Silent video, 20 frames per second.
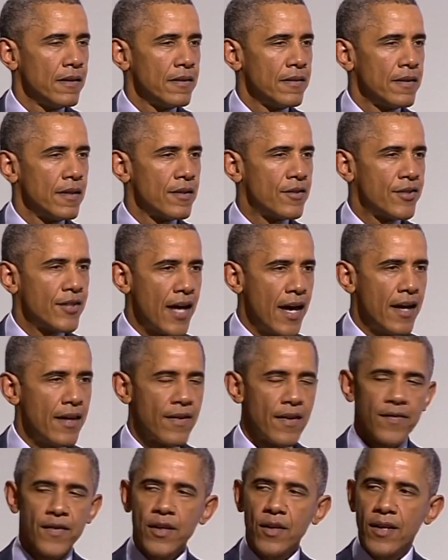to say
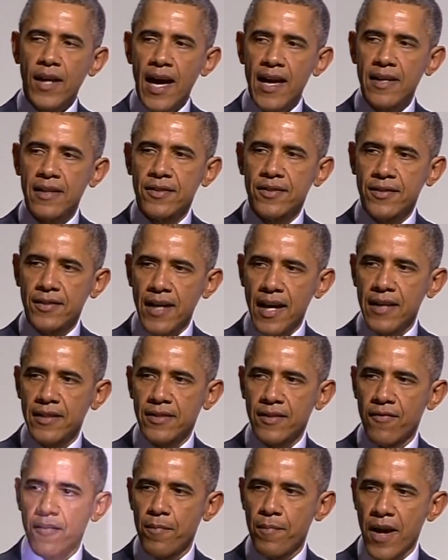that the United
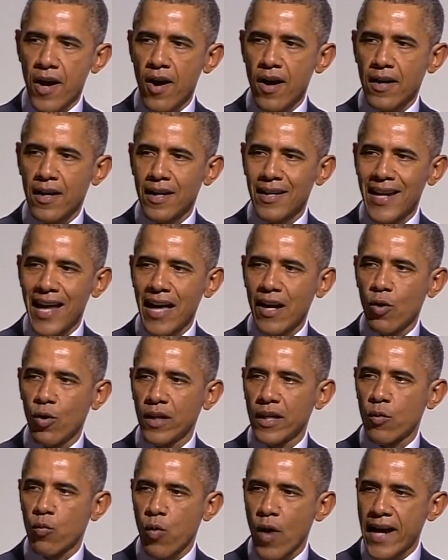States of America not
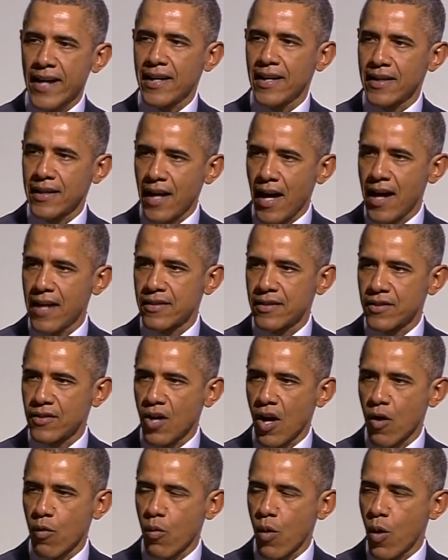only recognizes
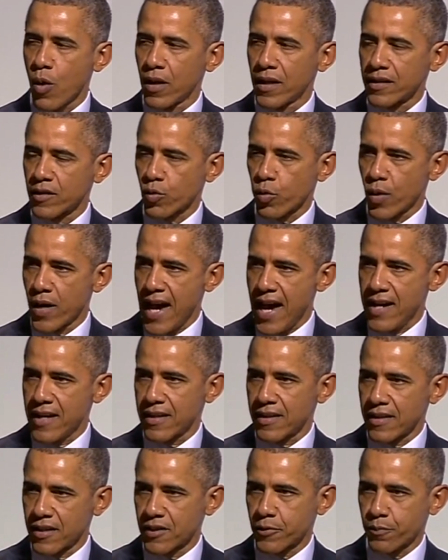our role in
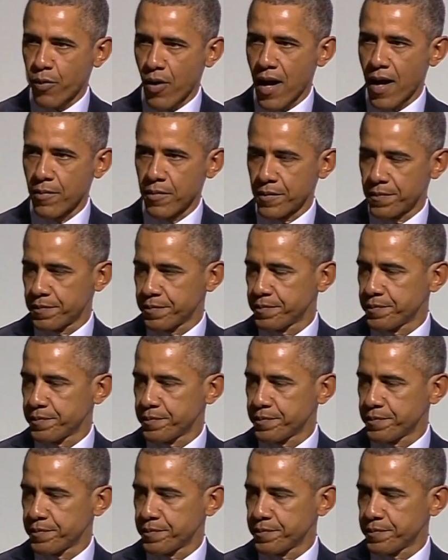creating this problem,